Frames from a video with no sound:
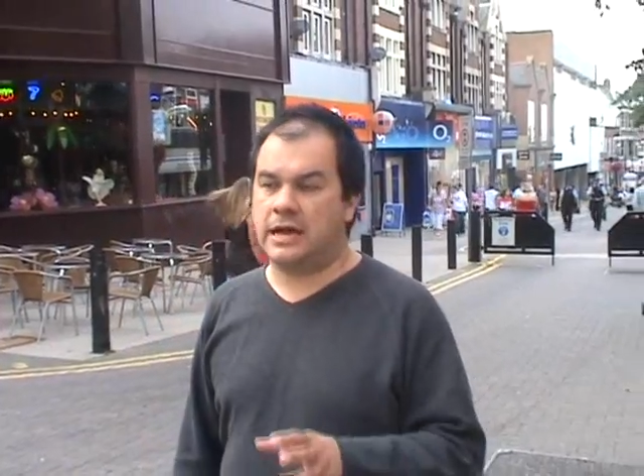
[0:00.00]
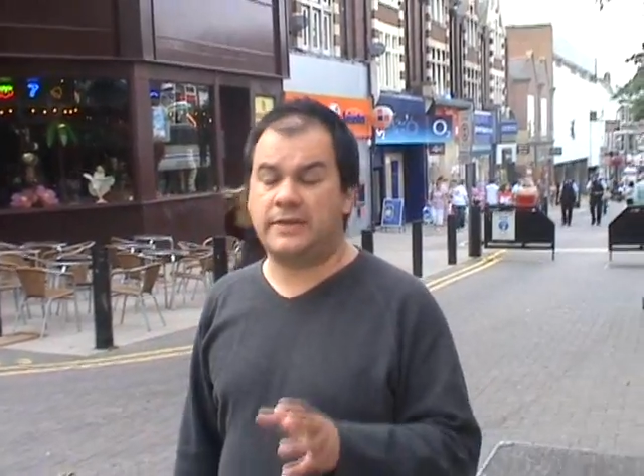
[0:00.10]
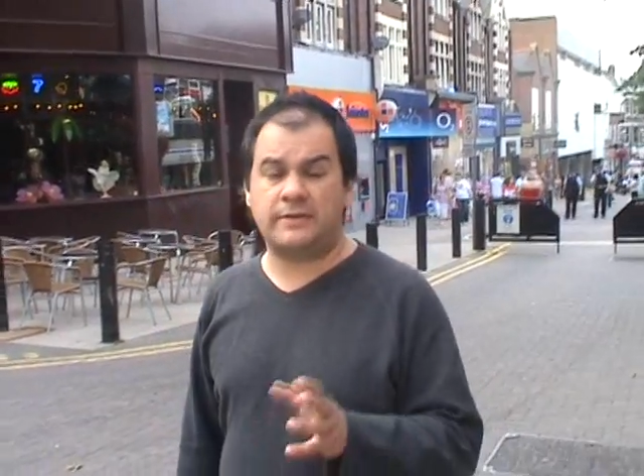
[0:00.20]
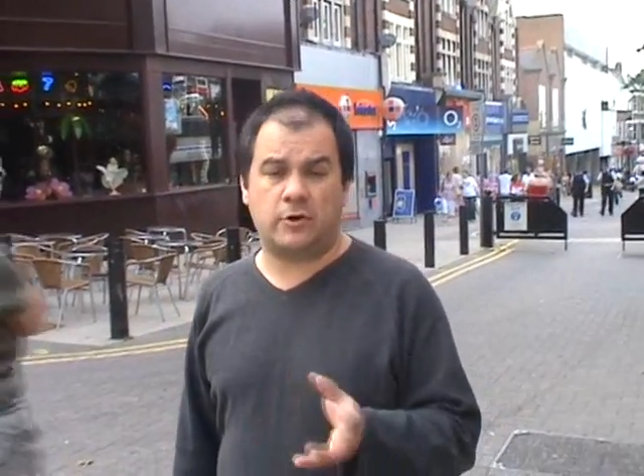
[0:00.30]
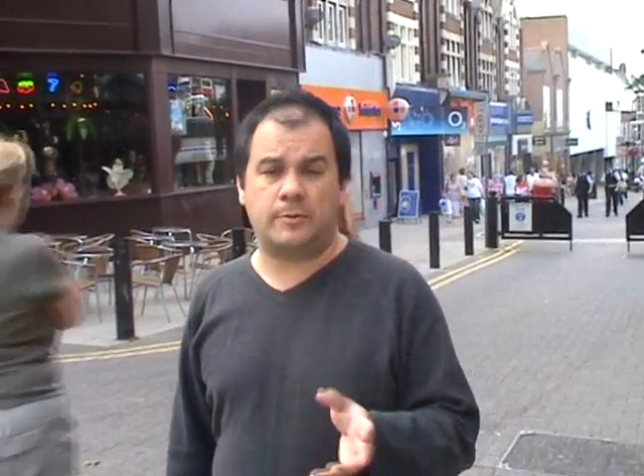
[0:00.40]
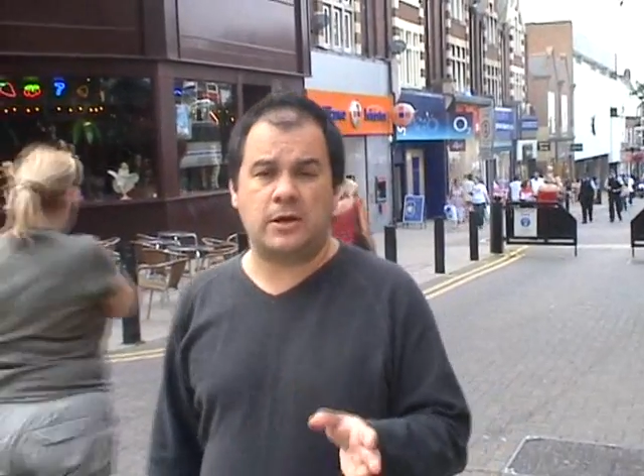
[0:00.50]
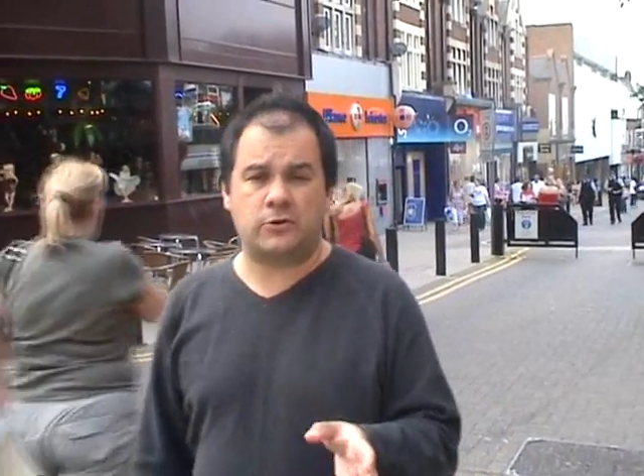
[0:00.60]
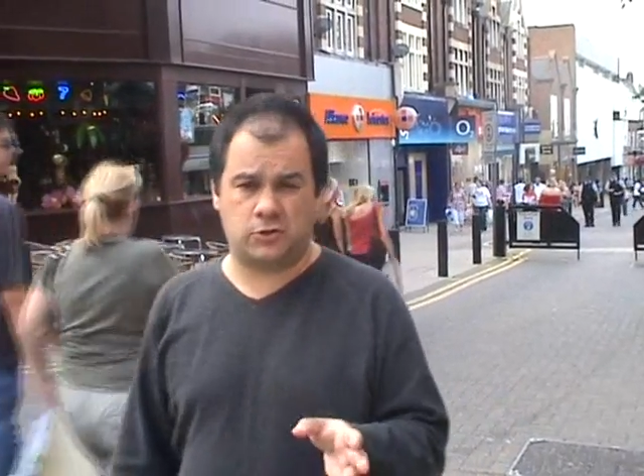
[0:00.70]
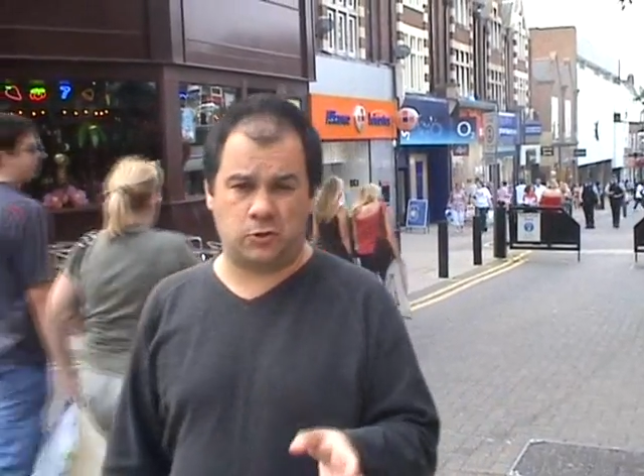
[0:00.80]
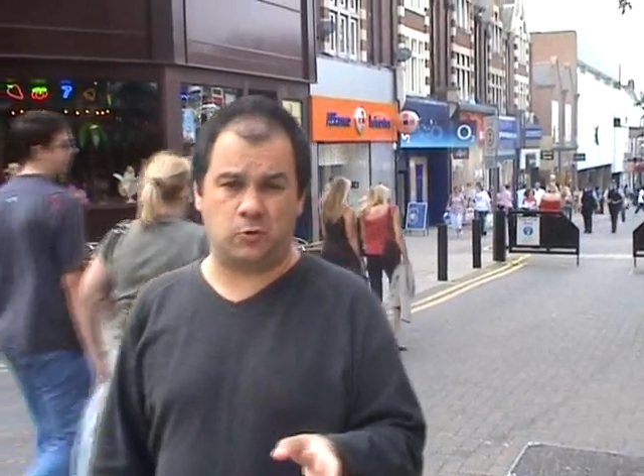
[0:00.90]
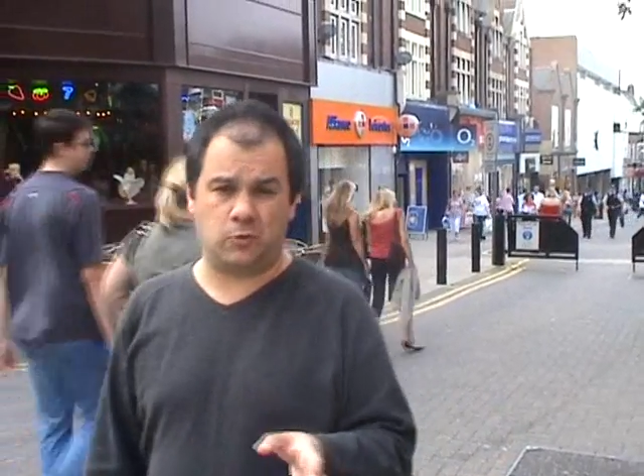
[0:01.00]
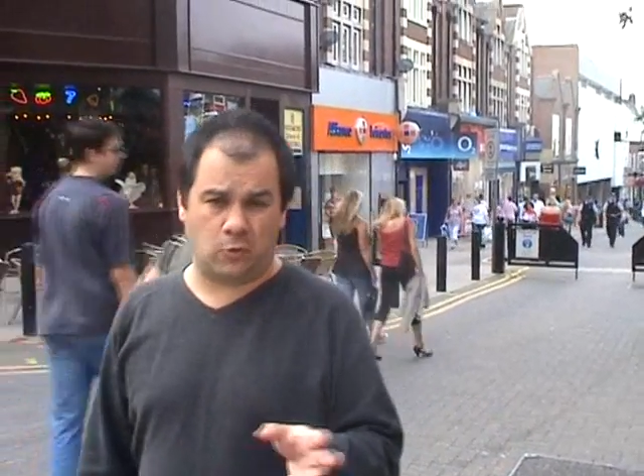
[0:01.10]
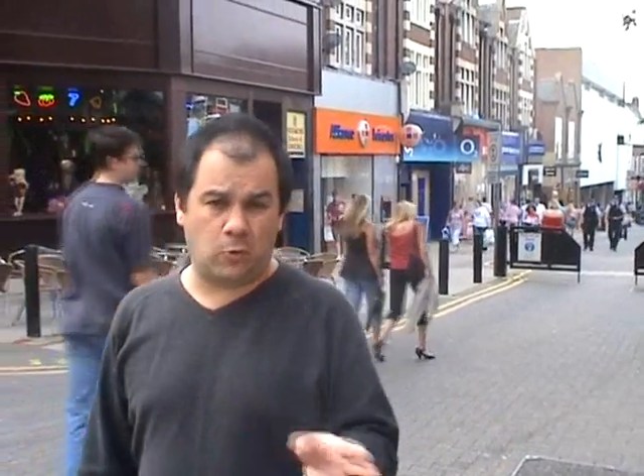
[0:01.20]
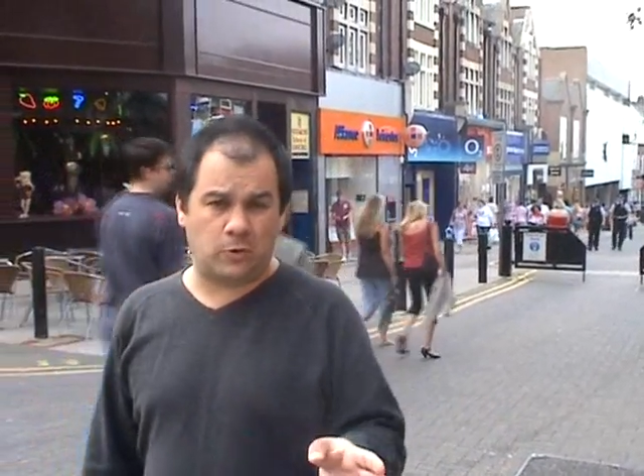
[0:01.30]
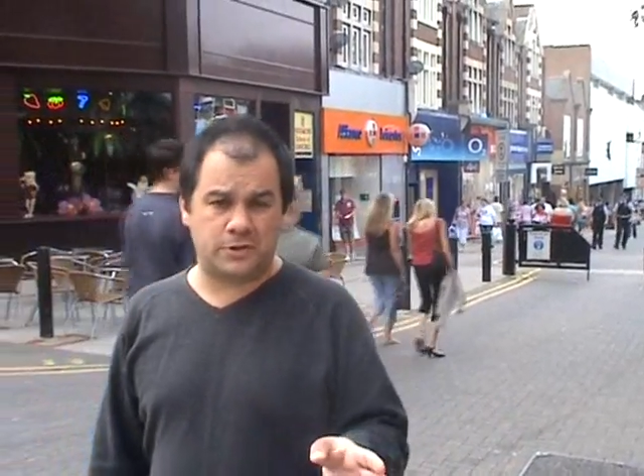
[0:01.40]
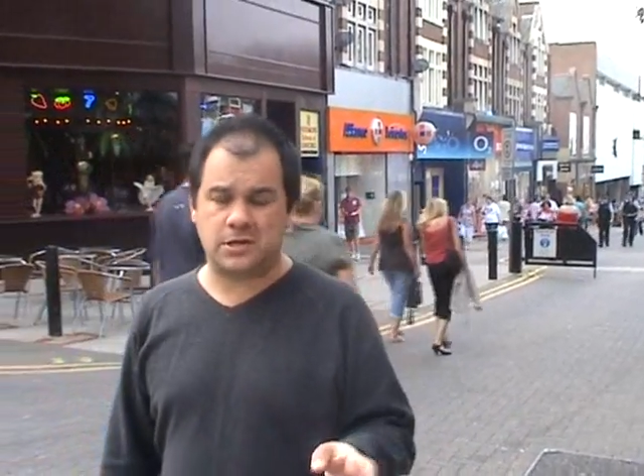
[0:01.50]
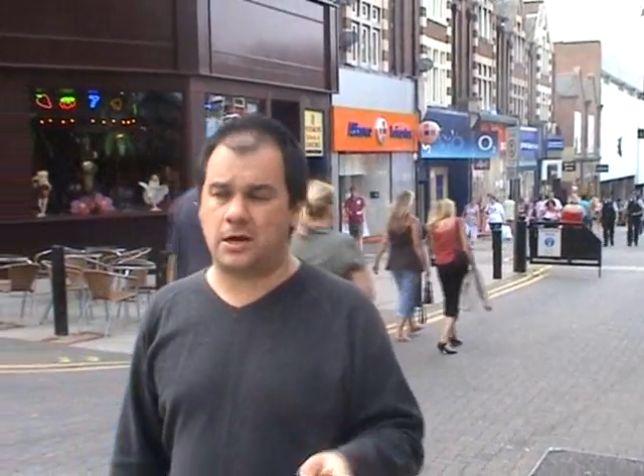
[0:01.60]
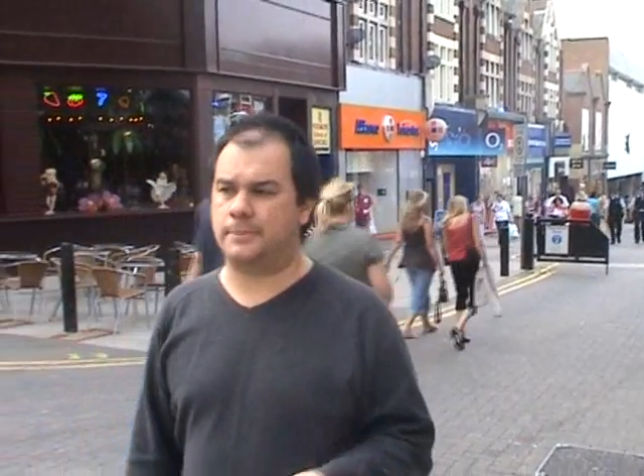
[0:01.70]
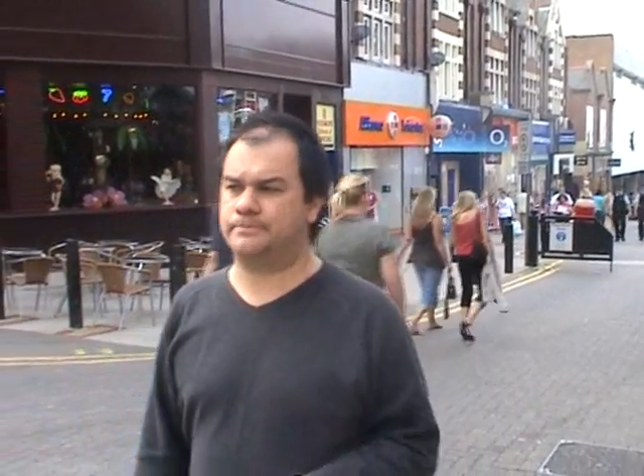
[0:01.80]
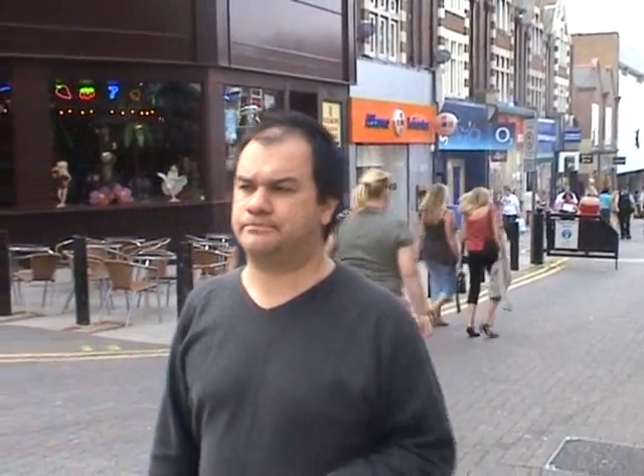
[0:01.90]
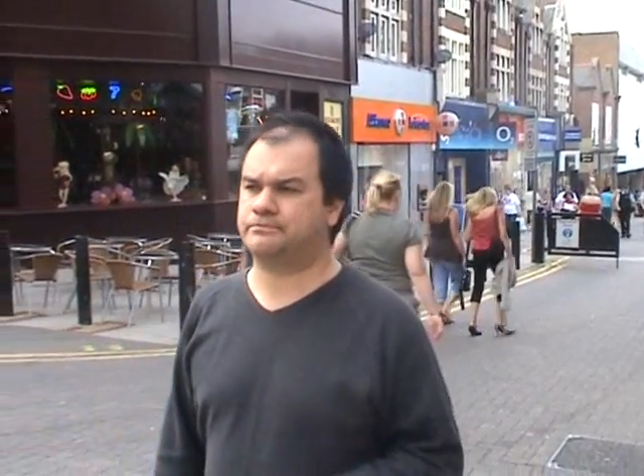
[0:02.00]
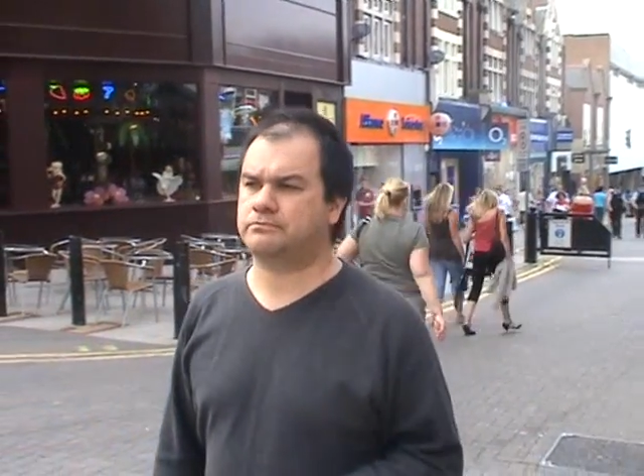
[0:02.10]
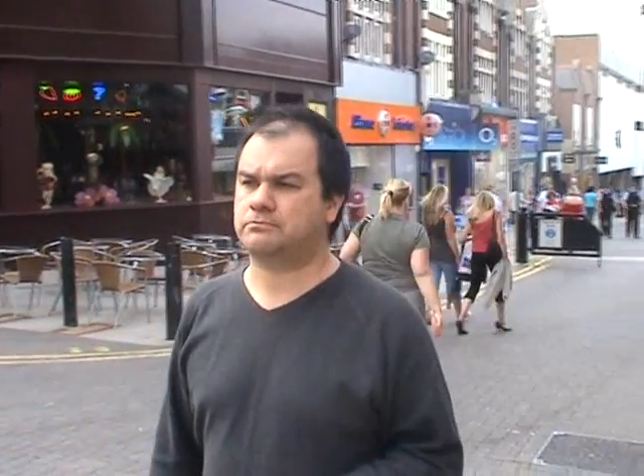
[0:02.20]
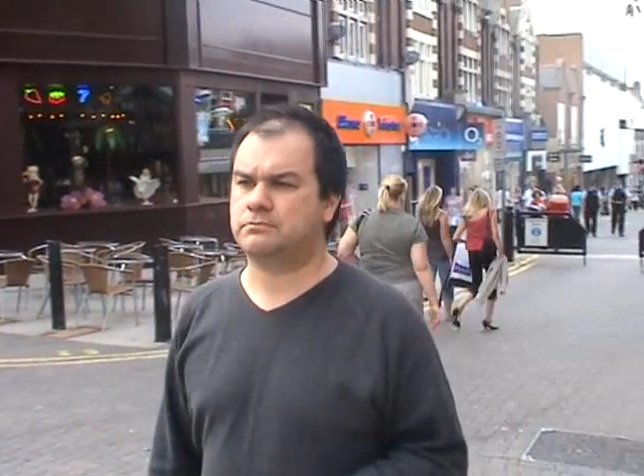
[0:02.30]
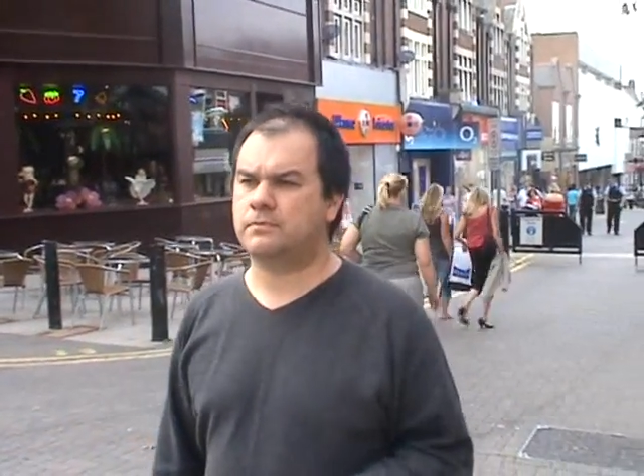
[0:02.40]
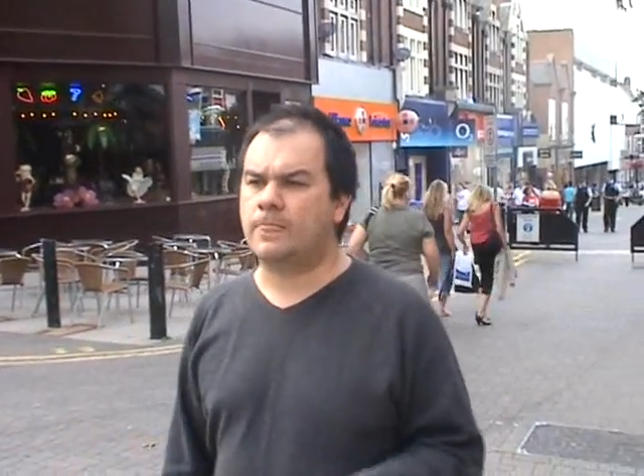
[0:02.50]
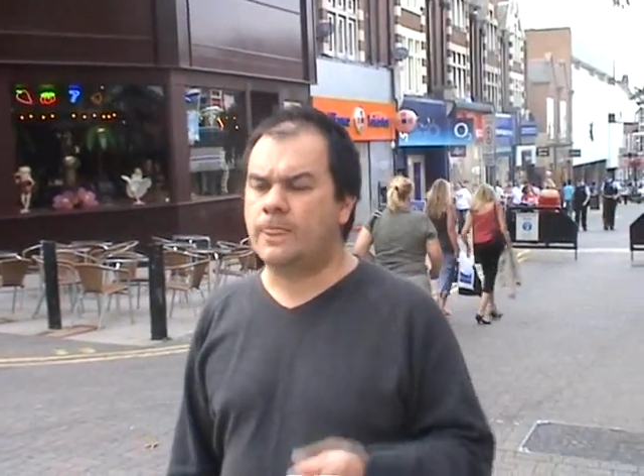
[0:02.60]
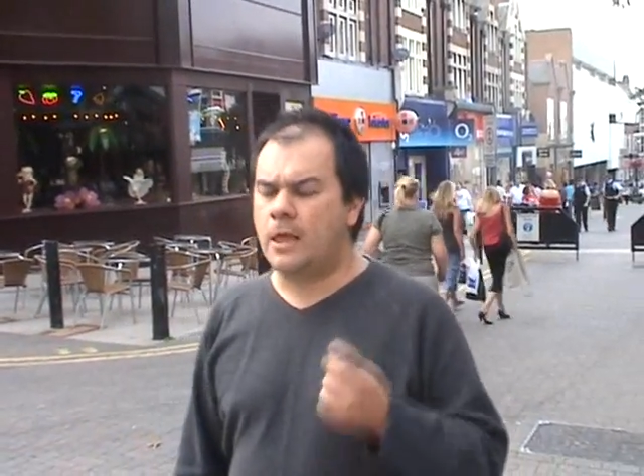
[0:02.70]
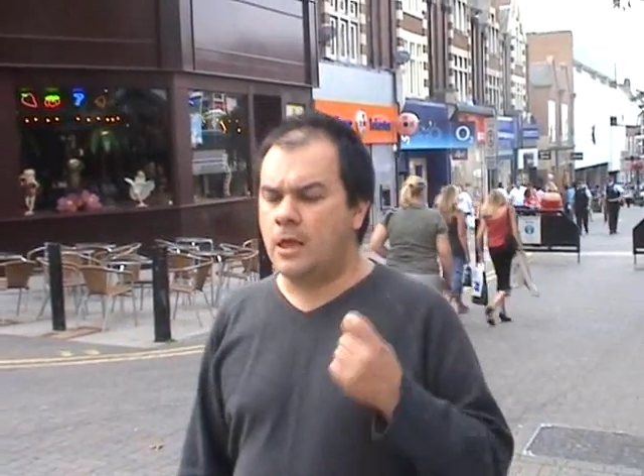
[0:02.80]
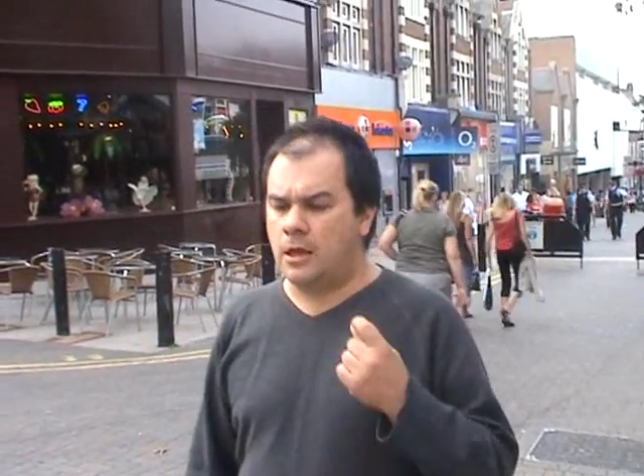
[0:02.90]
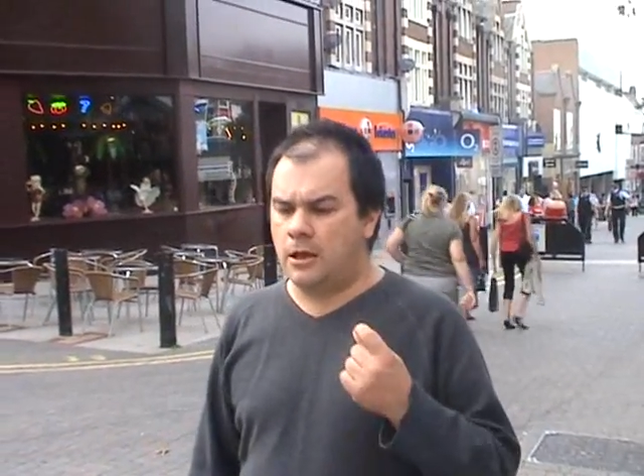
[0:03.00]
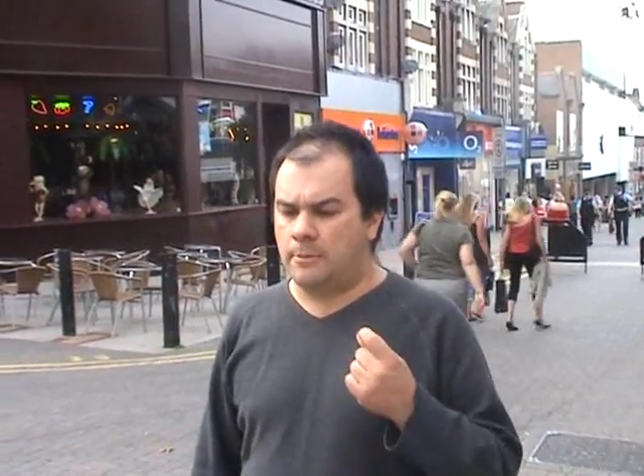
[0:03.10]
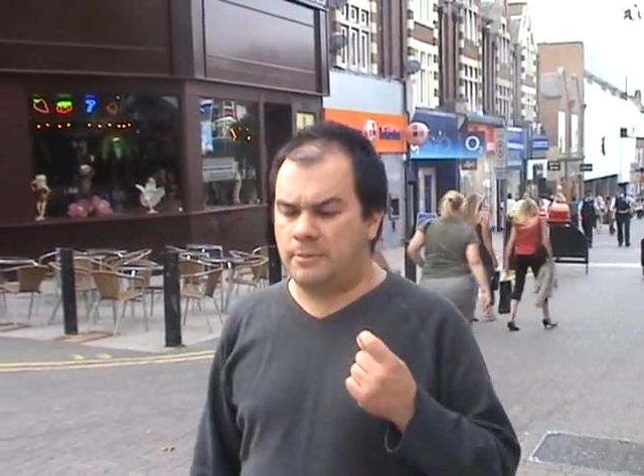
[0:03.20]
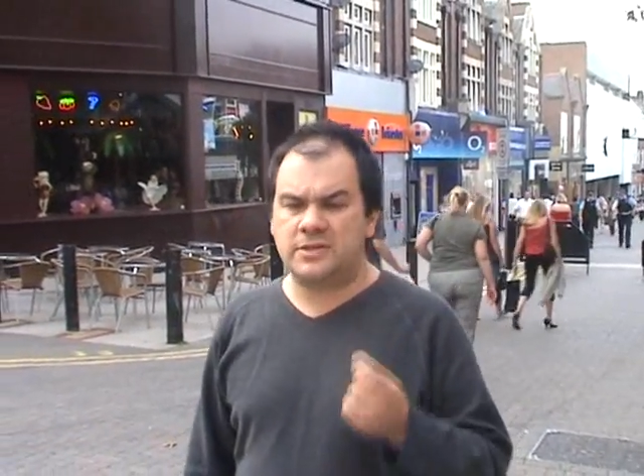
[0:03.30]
and they've got to be on call all the time.